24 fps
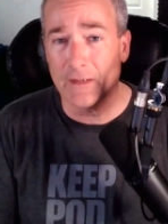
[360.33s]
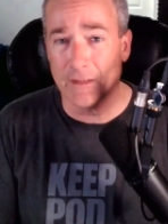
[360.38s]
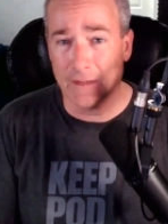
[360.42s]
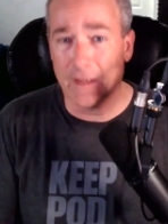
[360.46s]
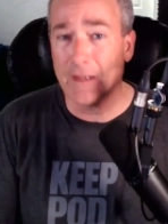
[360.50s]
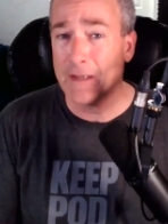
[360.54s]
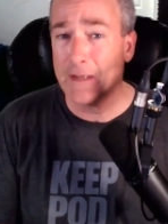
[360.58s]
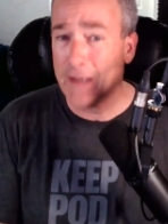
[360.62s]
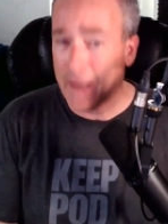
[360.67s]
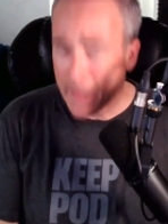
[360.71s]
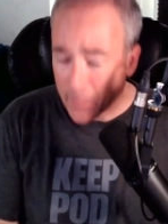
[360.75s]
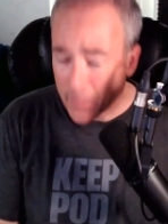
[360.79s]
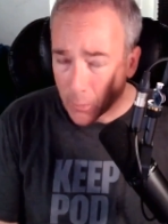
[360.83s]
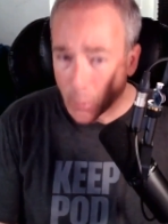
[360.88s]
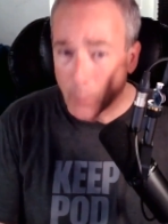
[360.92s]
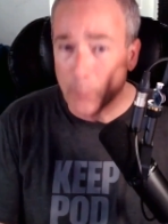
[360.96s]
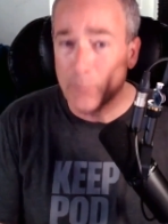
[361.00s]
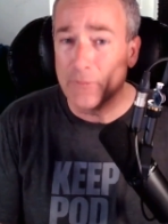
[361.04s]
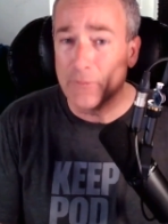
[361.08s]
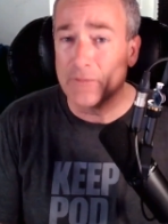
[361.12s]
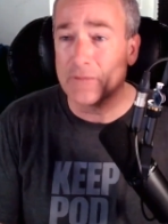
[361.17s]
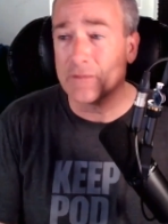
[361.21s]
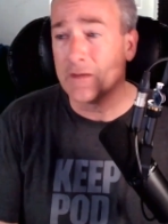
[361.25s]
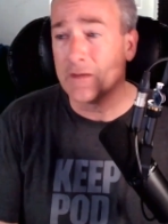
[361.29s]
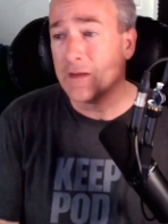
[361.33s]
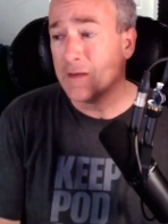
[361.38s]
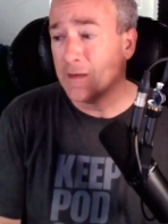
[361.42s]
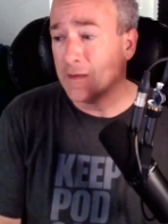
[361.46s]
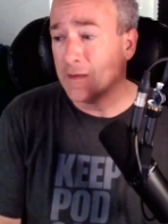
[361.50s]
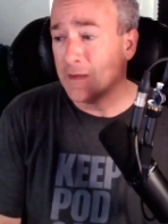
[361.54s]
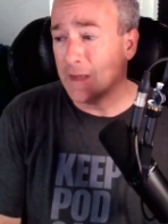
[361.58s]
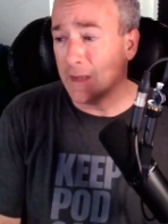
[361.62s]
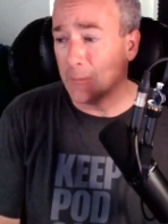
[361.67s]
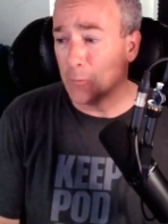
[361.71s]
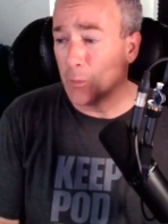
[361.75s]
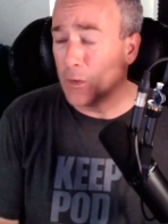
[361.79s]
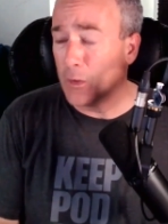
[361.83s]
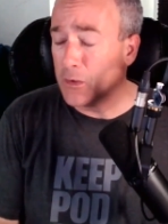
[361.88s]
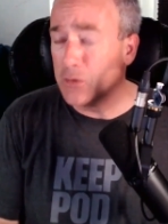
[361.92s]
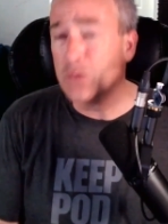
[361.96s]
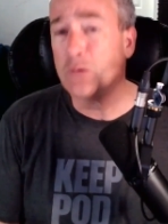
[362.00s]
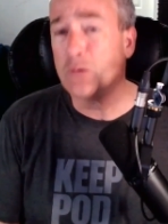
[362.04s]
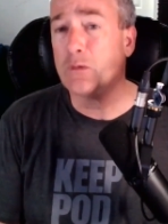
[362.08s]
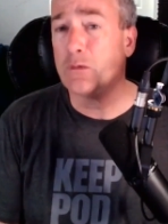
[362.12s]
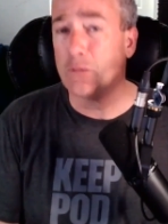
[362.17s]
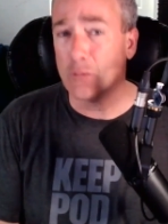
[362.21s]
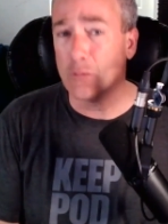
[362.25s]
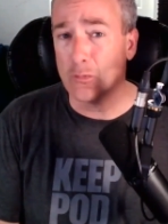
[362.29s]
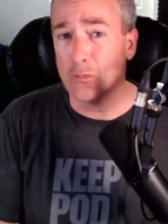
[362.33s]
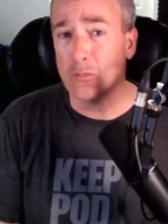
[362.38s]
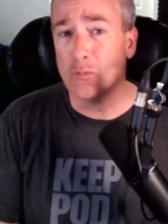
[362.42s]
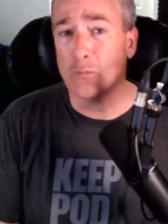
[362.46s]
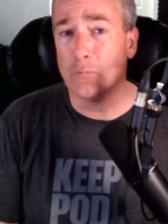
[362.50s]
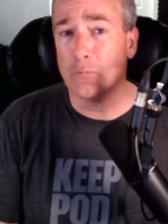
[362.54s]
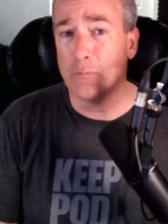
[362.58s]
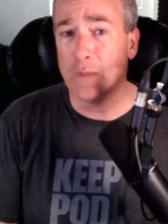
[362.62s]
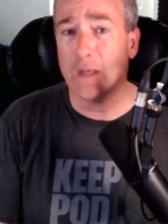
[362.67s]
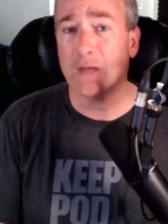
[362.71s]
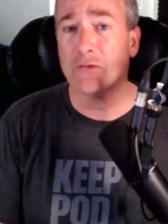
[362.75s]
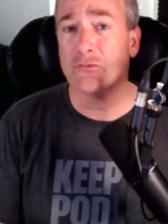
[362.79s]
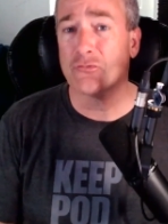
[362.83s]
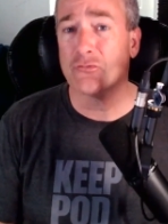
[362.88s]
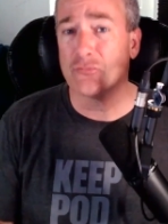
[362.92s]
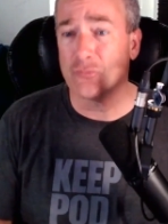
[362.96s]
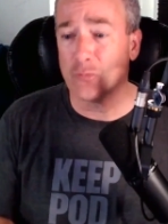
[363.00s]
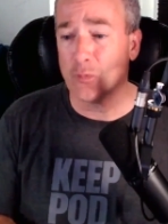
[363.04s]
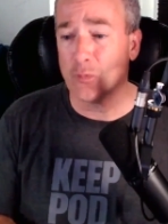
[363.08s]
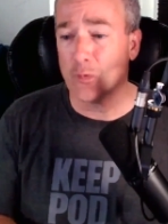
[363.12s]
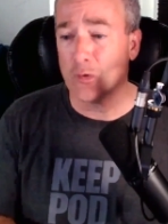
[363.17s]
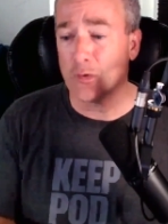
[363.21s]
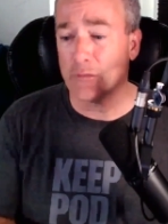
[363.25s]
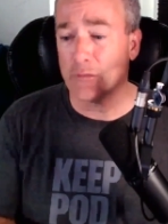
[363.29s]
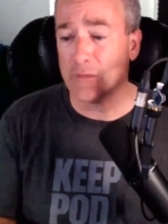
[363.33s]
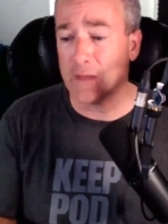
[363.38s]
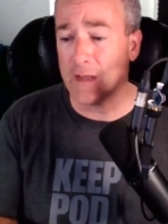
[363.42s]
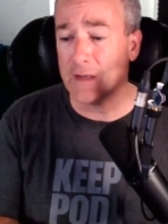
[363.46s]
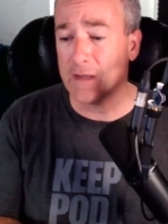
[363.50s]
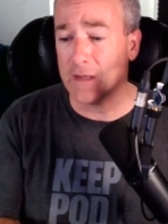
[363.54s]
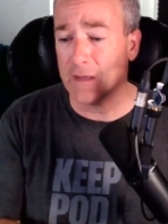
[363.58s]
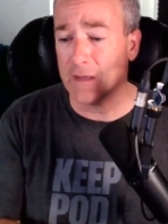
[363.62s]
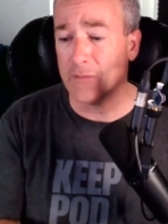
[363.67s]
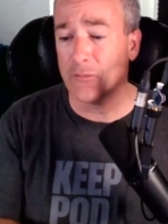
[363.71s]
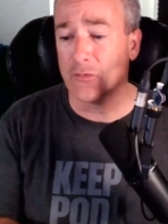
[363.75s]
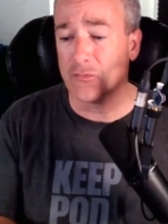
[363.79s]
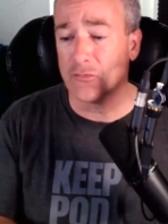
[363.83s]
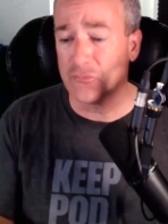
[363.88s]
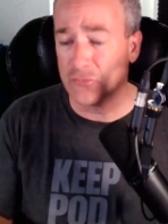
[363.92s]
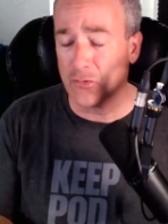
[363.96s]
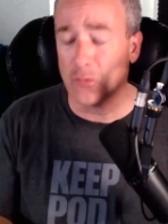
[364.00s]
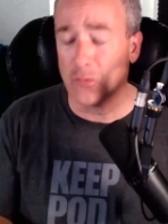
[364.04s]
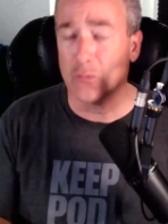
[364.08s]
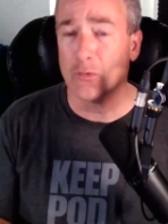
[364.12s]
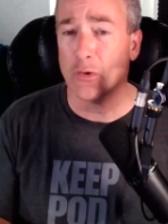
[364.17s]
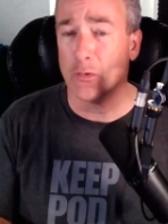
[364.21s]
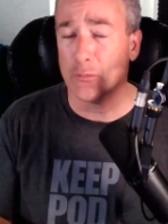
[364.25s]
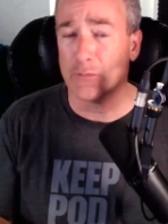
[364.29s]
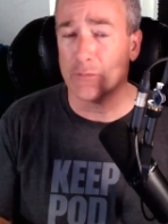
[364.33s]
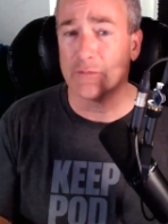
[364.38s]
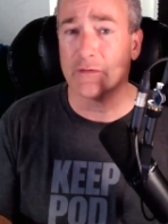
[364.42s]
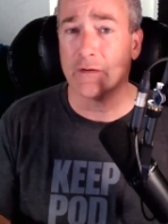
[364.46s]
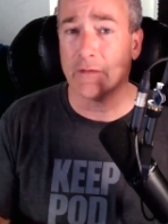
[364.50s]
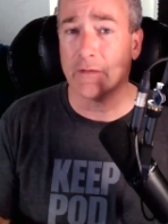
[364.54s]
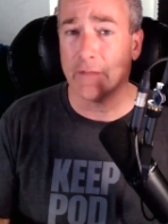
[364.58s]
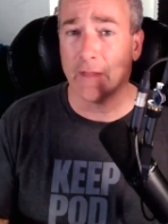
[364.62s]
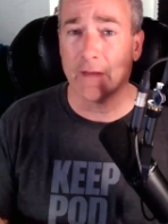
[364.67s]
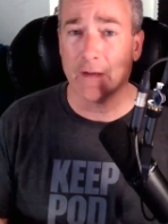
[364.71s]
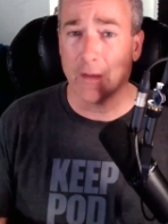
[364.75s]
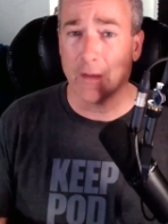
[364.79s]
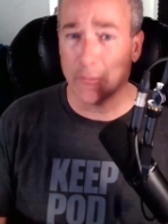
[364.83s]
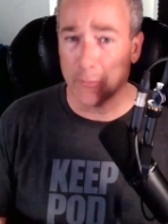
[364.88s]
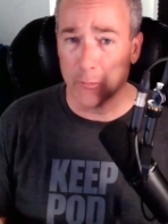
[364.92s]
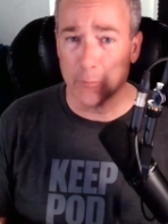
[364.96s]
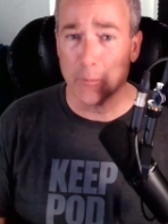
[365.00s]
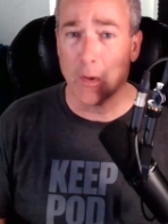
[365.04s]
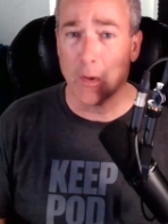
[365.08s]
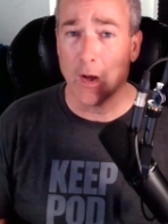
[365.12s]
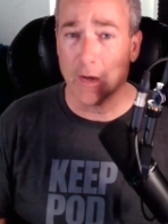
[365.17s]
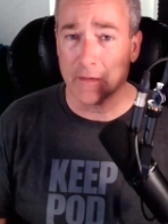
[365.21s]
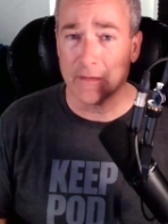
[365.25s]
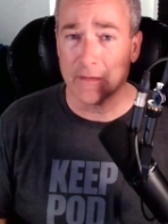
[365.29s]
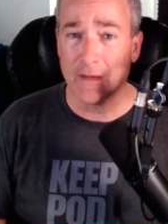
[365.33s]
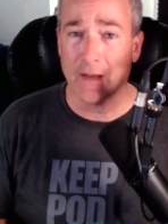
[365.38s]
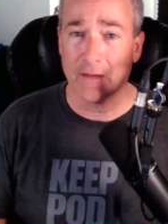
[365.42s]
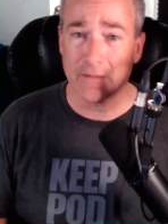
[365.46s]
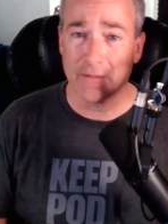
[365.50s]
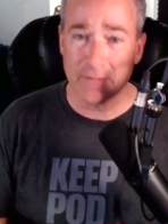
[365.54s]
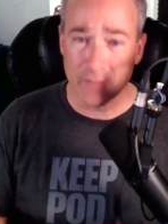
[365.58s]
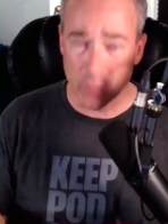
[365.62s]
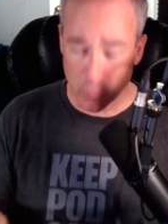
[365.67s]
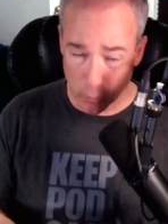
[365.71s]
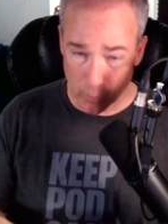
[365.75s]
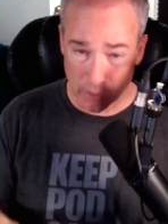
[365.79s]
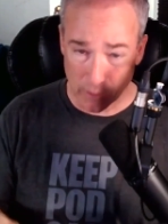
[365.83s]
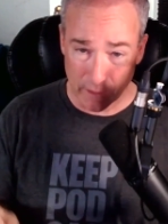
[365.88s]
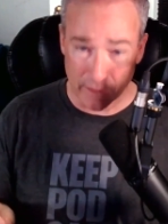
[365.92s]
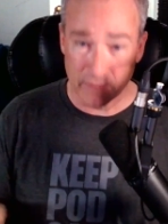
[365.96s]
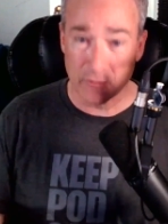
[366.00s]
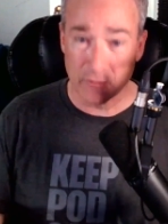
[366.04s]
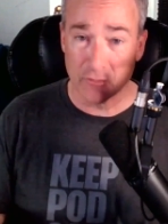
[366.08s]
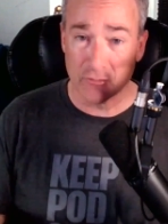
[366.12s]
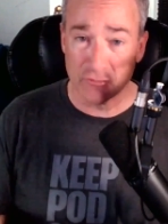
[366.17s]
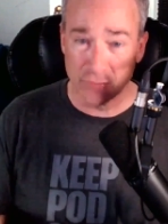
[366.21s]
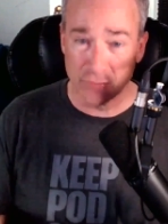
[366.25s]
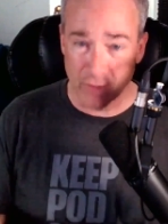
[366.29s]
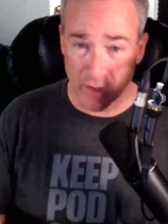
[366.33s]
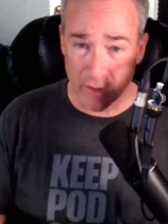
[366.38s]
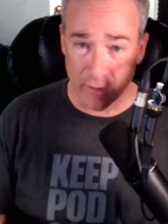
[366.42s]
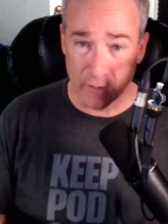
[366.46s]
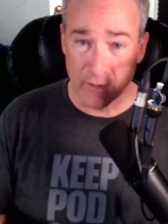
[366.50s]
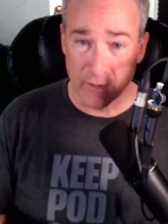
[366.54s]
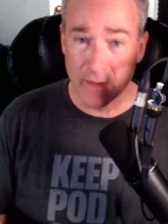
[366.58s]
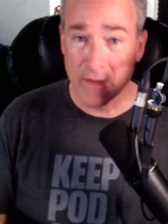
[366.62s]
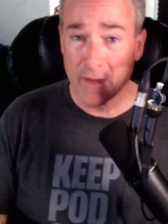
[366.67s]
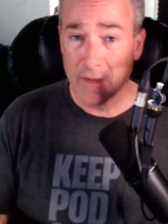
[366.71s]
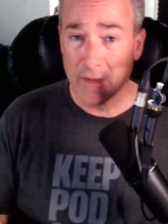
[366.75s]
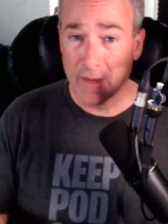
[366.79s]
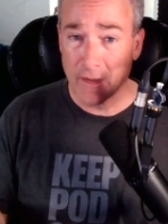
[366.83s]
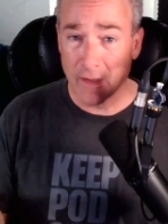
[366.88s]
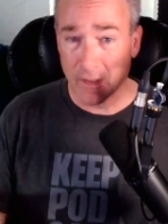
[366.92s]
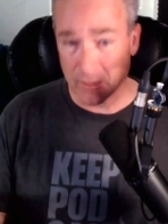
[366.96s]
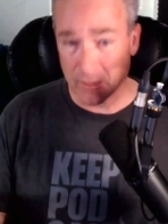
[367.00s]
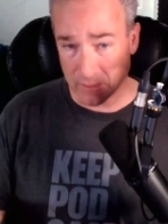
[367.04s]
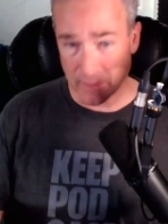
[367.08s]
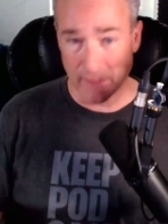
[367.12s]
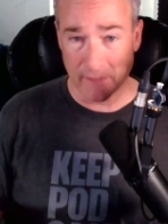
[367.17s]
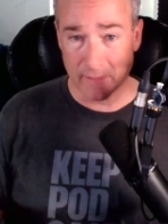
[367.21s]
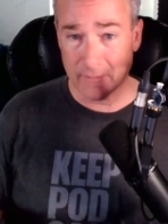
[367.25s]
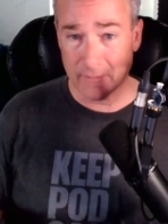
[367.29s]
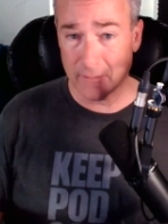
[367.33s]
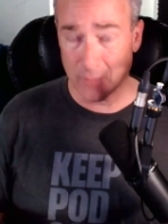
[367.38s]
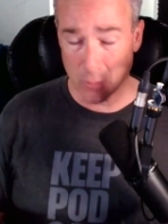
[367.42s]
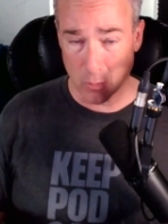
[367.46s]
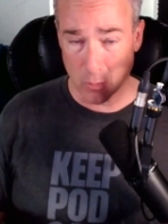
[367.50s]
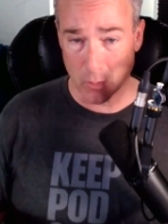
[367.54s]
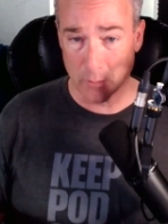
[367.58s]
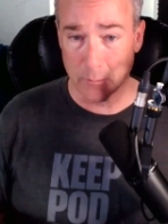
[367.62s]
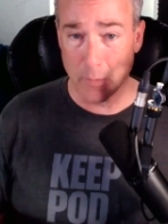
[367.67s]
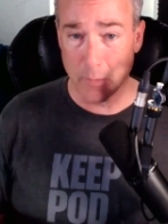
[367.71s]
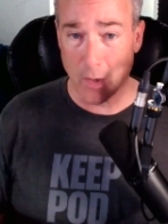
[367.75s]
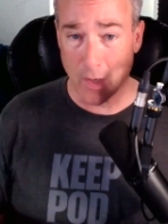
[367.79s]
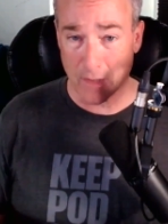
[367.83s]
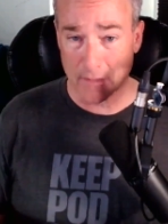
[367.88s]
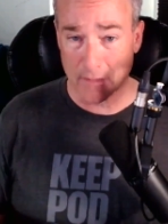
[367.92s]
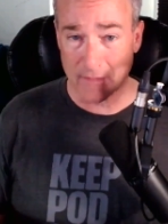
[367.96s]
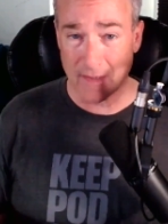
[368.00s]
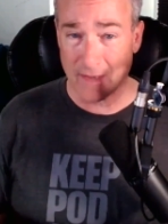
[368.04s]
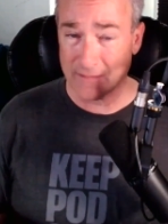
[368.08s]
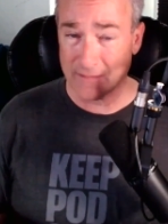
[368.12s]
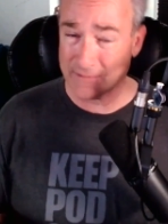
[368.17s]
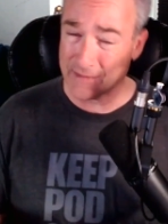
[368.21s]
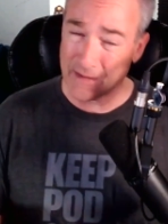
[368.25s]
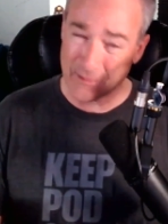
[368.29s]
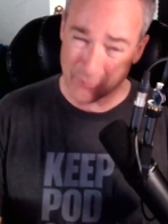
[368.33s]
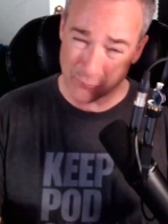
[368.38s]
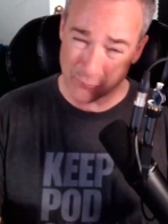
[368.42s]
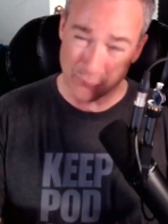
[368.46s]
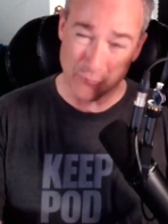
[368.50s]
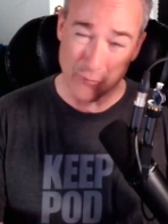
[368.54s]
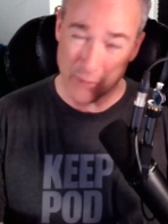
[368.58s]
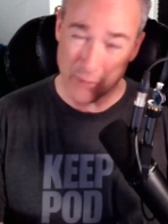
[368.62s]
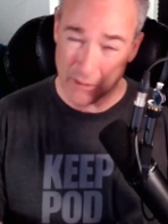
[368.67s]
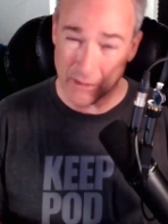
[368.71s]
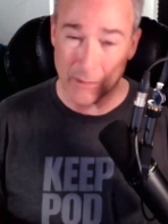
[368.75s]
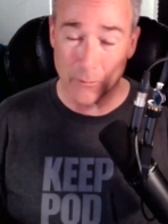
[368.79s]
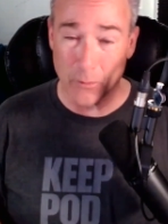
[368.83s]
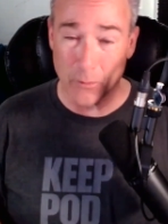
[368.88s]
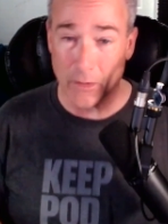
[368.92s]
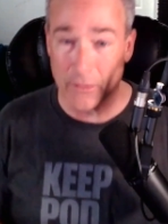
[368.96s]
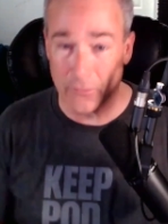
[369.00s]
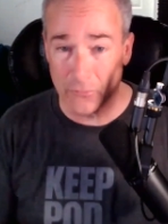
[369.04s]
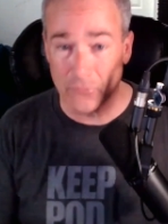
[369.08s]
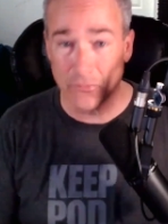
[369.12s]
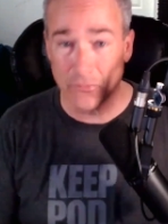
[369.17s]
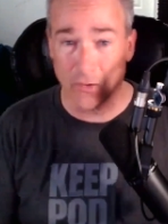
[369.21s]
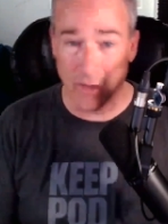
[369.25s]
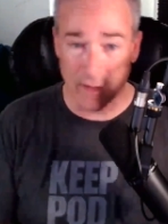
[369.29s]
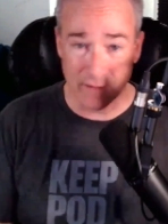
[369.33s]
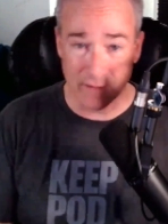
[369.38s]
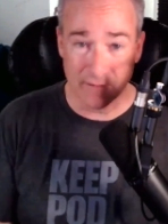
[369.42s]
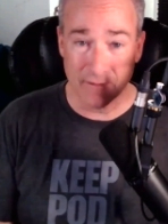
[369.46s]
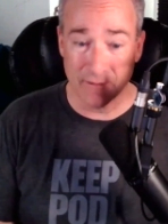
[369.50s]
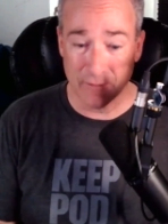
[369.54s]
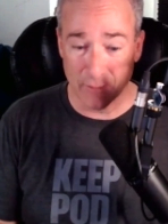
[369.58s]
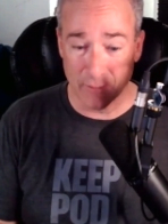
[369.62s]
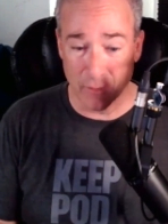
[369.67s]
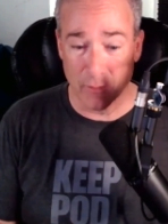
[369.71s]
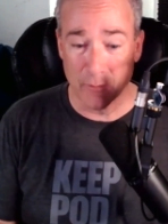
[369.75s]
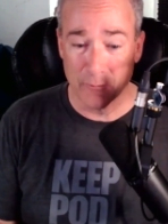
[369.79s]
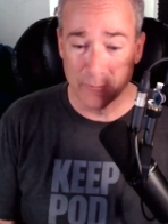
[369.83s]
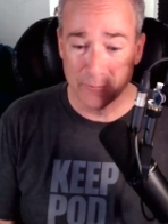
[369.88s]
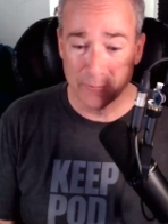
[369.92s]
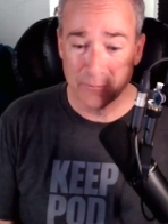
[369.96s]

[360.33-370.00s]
It, it helps. And when you do, make sure that in the show notes to that other podcast, they're willing to share a link to your podcast. That's really what you're trying to do.